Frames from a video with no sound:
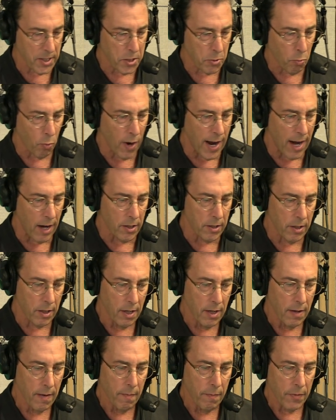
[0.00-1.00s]
as well
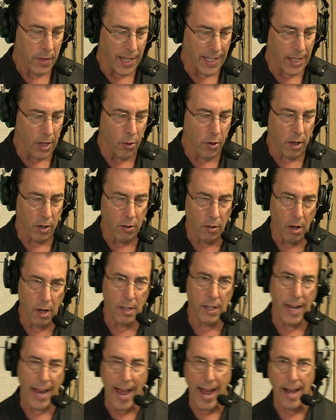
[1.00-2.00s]
that you could
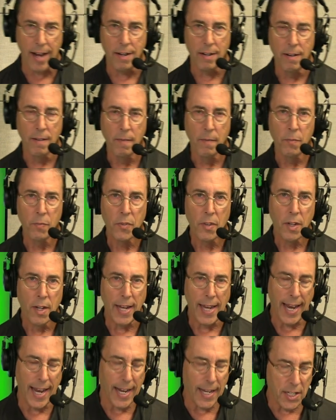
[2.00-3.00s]
look at
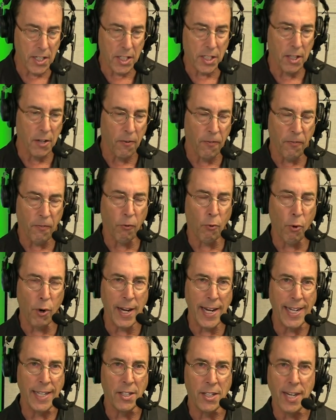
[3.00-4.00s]
is the
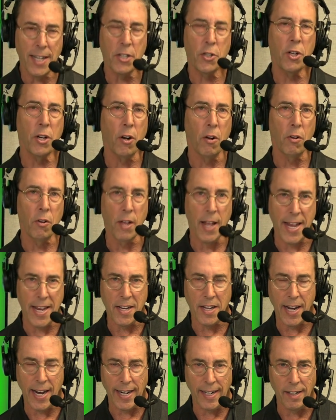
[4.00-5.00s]
free digital
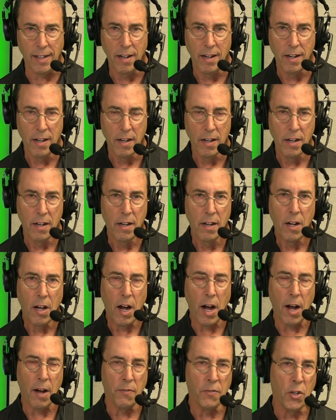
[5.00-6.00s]
lending
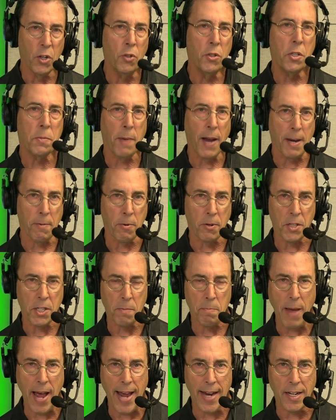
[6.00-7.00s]
of newspapers
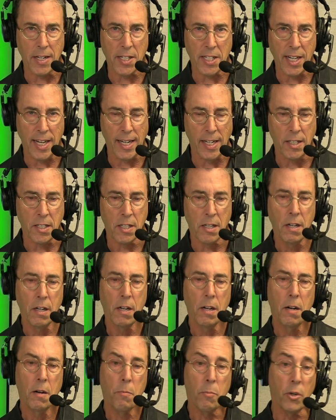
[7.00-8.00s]
and magazines,
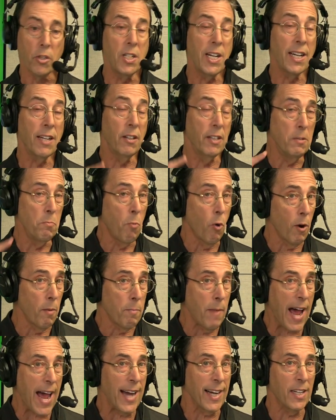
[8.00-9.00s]
particularly more
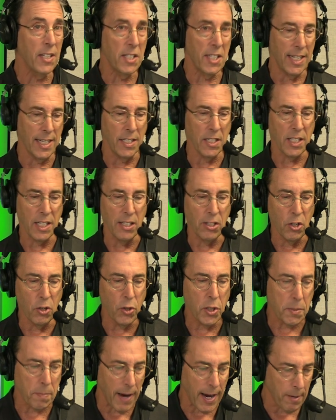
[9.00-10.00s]
magazines than
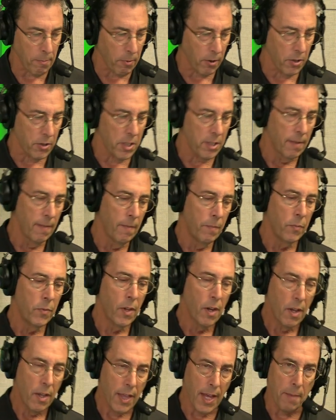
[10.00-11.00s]
newspapers
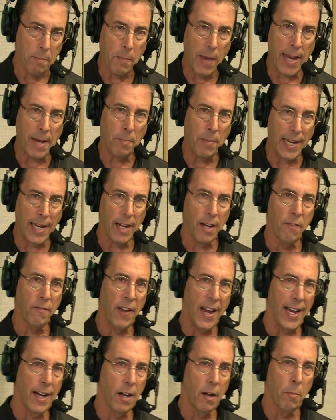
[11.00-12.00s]
that may be
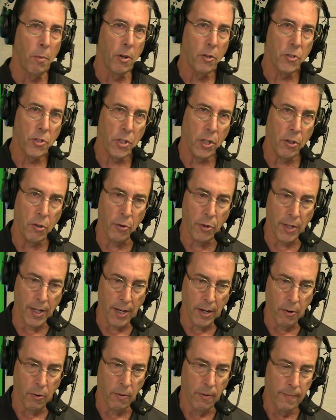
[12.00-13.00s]
available to
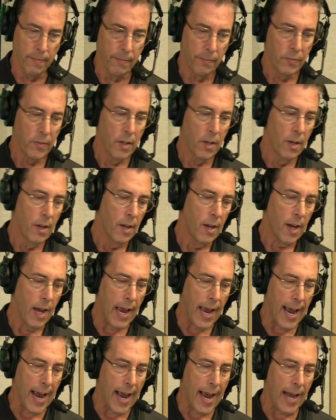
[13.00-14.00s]
you.
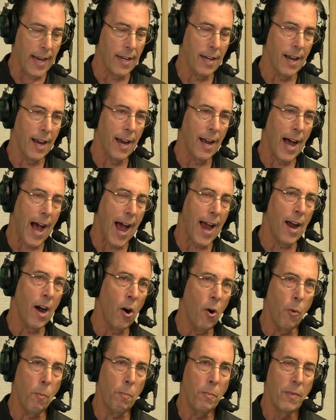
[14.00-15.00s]
And I
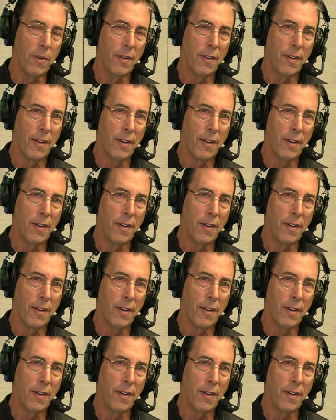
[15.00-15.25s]
hope